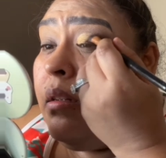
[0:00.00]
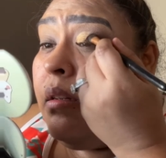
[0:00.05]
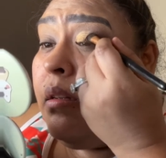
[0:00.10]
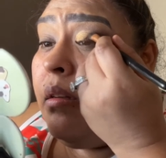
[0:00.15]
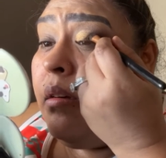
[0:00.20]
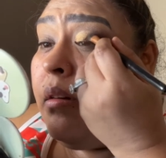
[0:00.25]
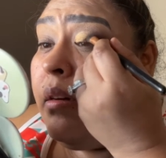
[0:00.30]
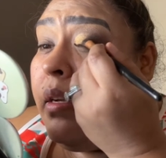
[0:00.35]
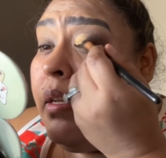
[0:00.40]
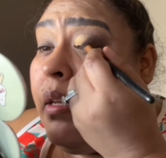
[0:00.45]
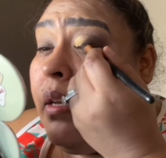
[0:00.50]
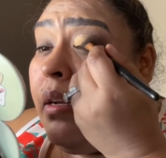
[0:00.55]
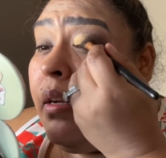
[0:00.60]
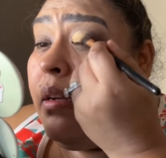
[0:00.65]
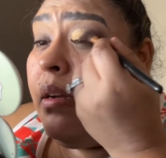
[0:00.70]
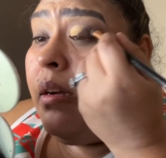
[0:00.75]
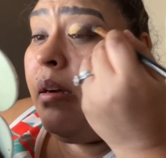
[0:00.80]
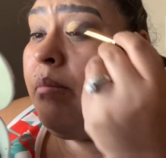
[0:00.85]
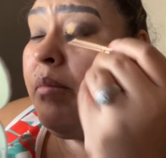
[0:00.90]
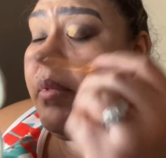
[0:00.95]
Okay, yeah,
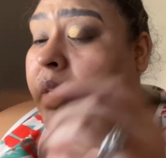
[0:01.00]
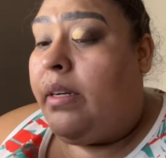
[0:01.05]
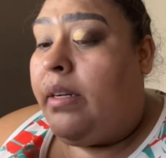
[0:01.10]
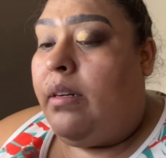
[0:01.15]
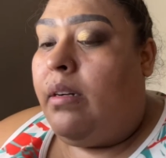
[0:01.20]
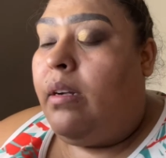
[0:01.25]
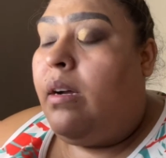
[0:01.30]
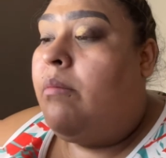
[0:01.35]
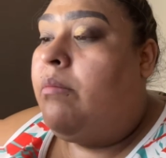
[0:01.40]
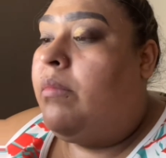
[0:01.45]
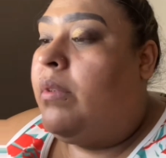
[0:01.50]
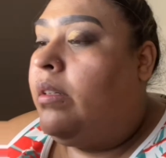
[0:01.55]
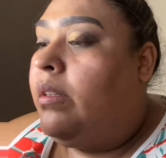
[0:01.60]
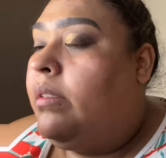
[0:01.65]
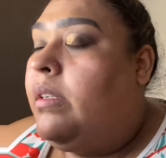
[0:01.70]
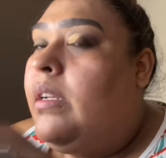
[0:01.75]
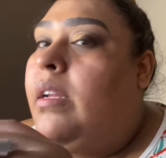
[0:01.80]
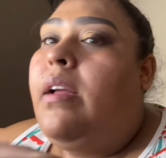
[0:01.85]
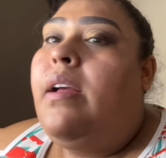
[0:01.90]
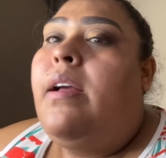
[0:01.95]
I'm right. I'm wrong.
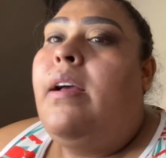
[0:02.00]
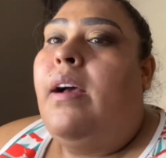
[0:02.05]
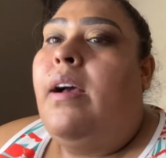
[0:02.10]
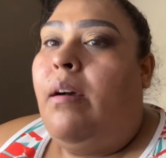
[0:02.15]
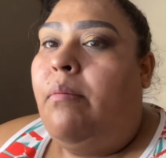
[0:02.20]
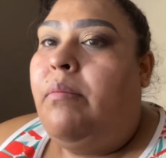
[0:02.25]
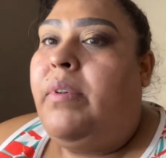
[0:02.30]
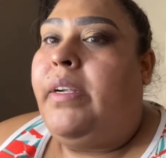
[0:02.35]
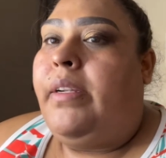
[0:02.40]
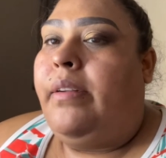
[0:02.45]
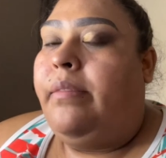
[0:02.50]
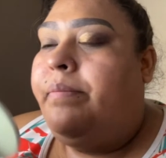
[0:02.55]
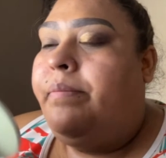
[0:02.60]
I'm right.